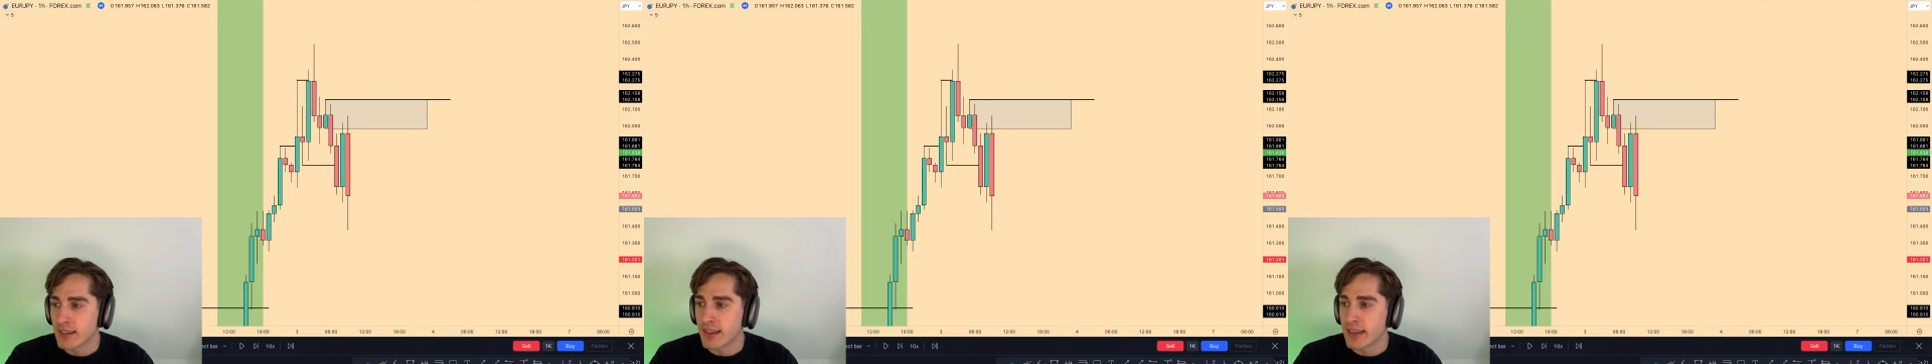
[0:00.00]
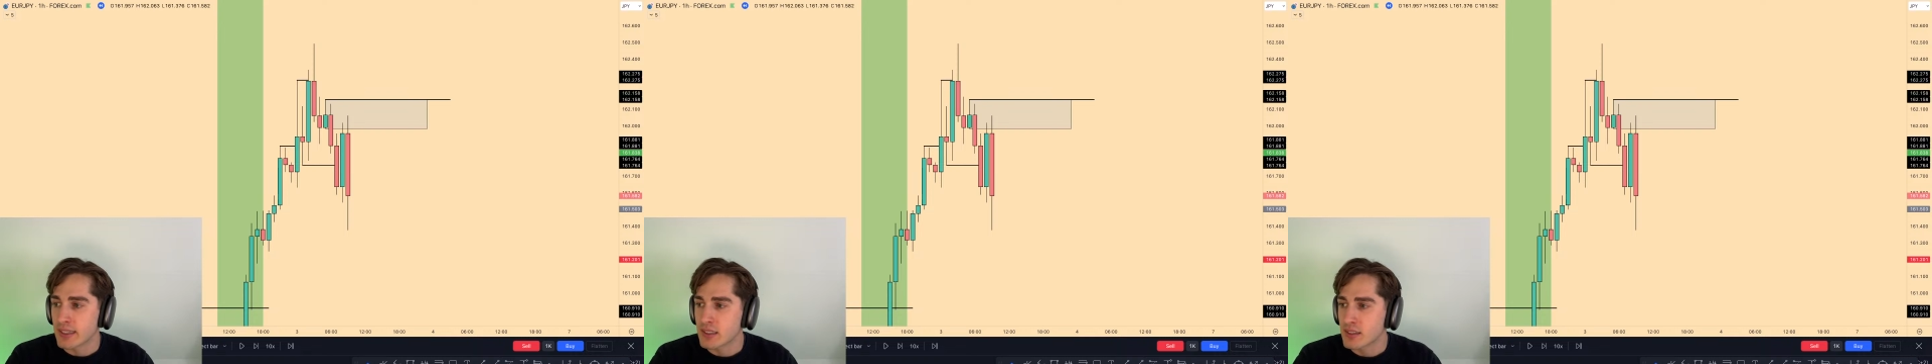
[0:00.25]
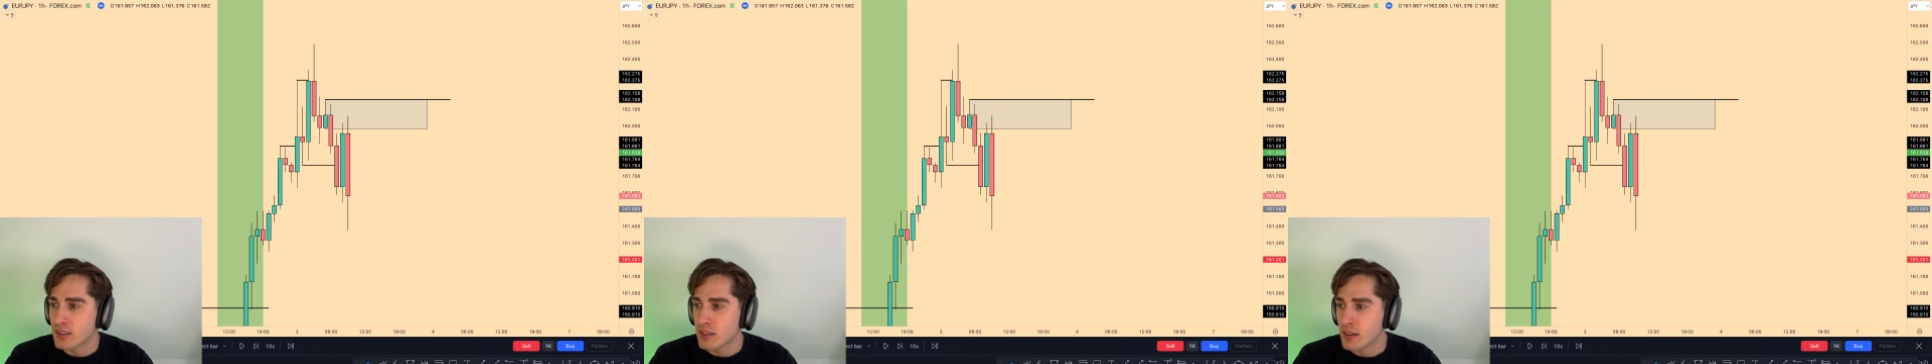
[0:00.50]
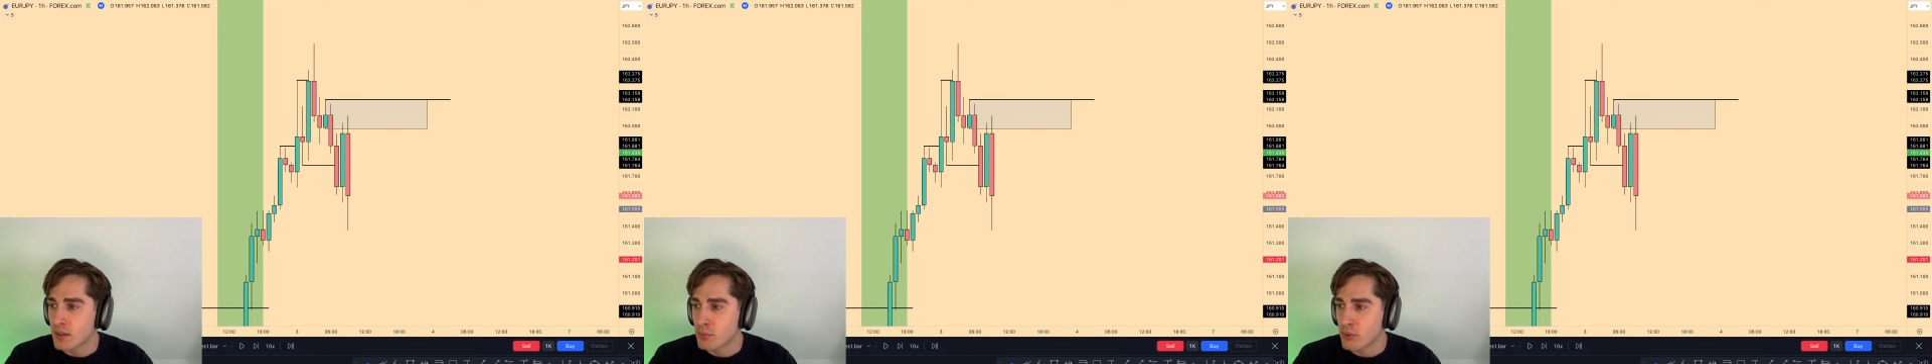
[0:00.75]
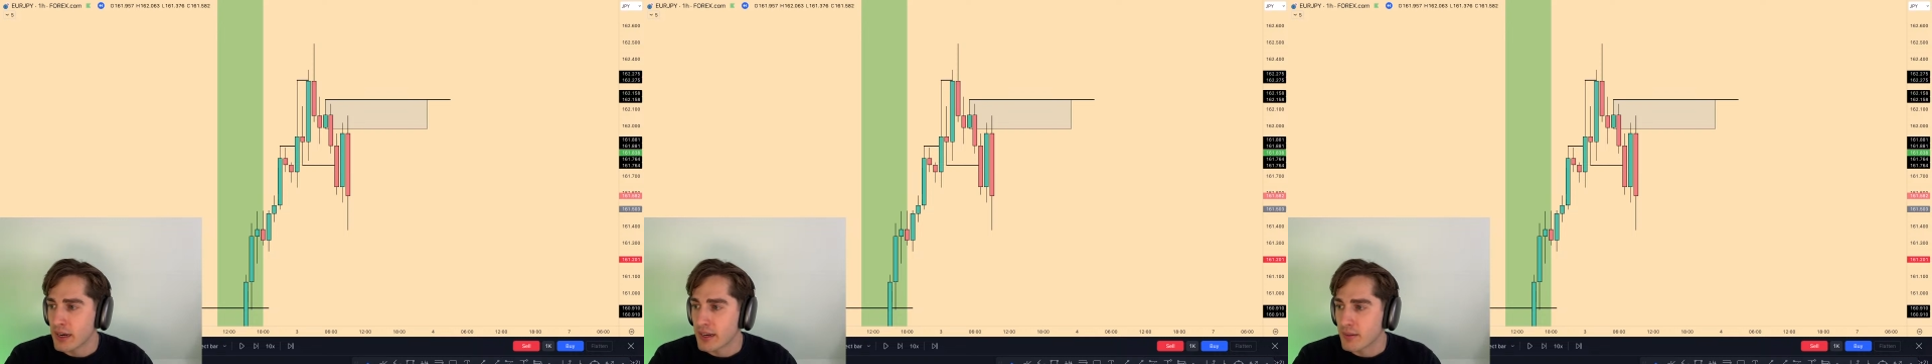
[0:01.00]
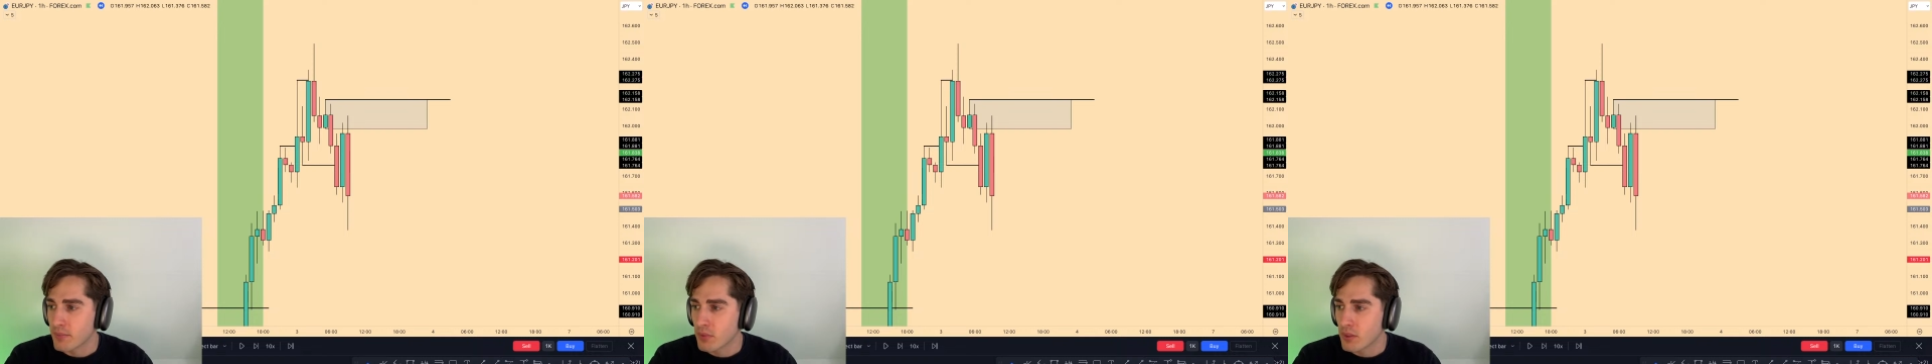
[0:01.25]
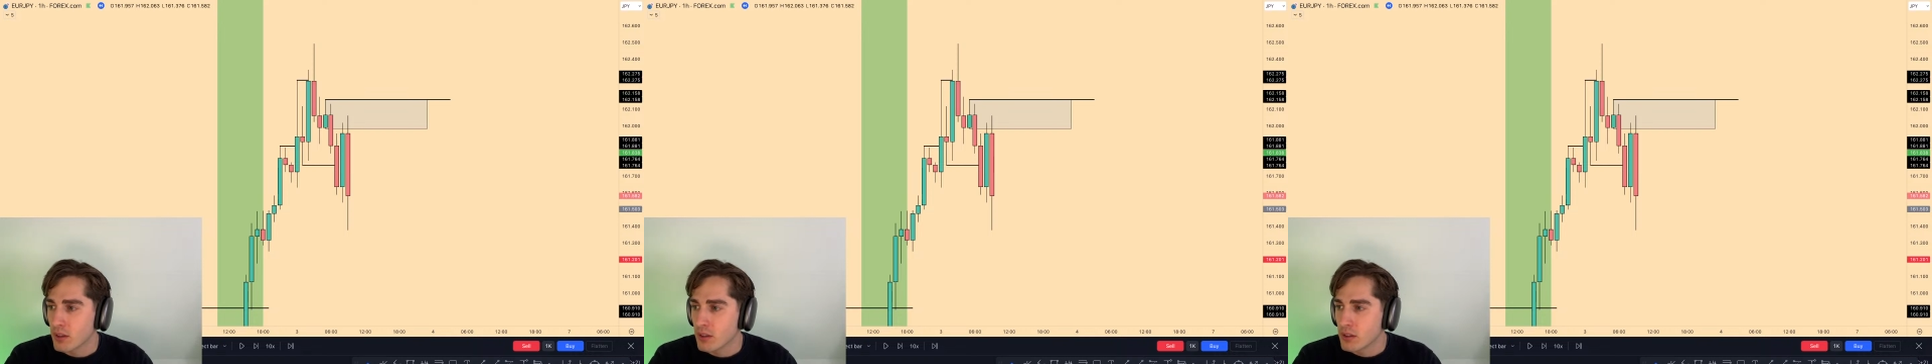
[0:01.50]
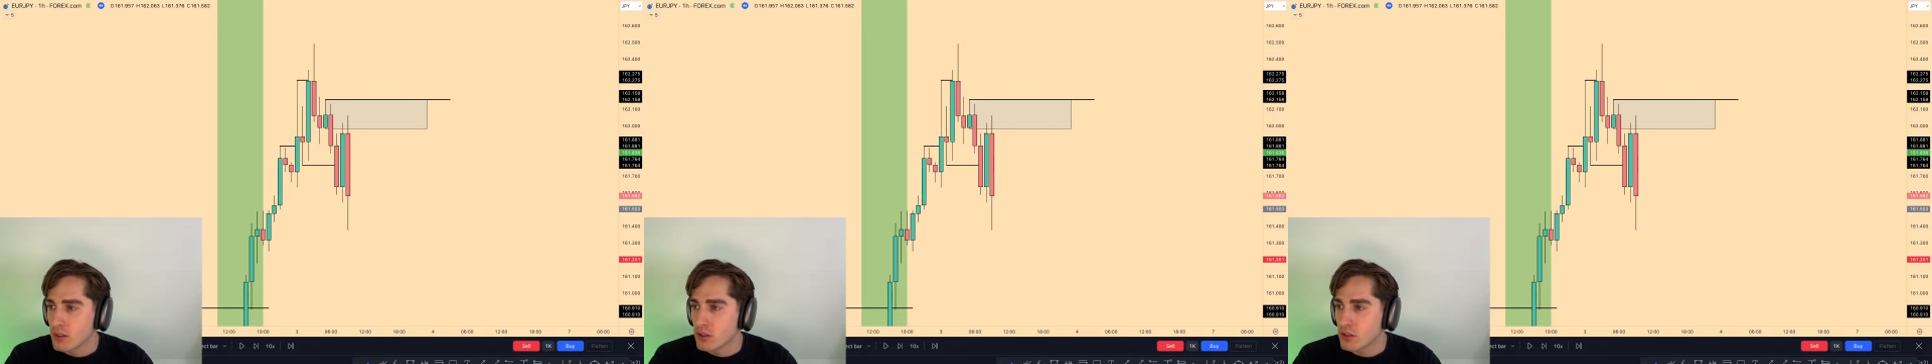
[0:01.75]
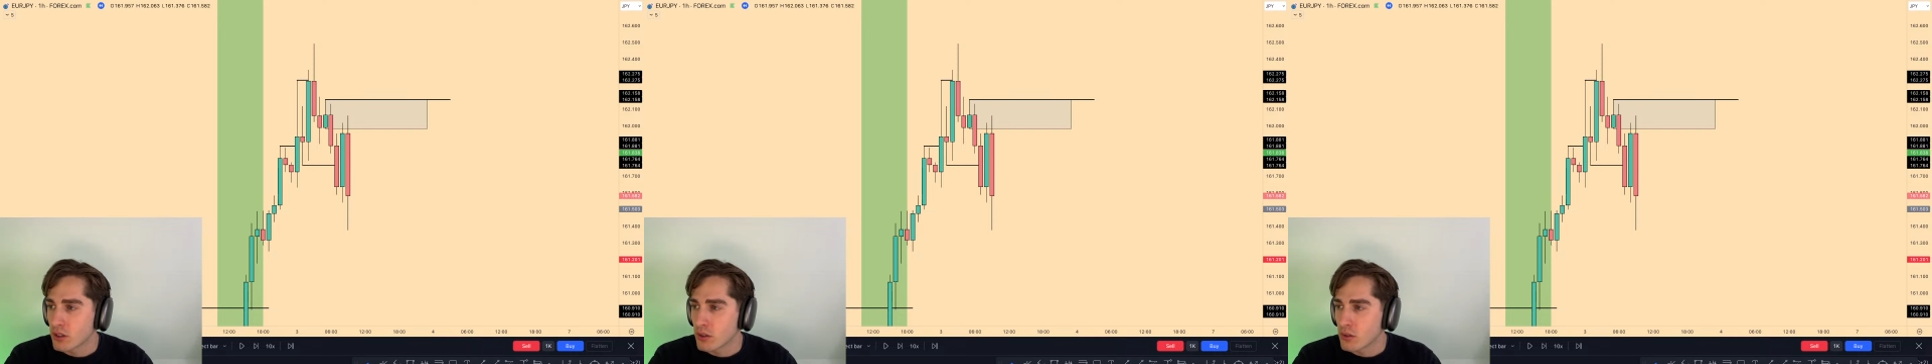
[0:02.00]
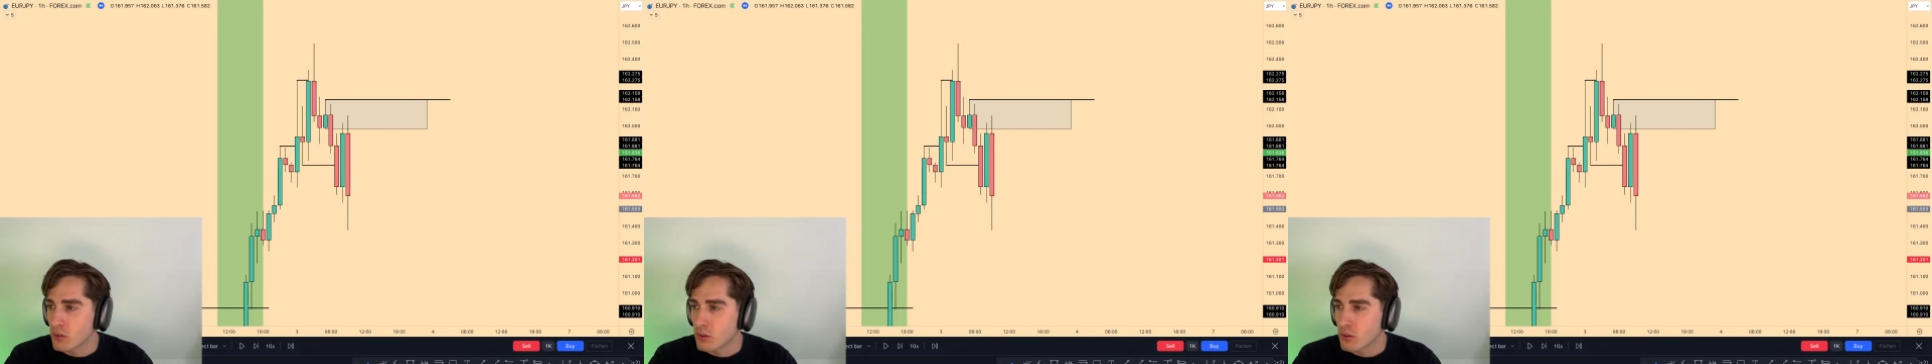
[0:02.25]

next break? So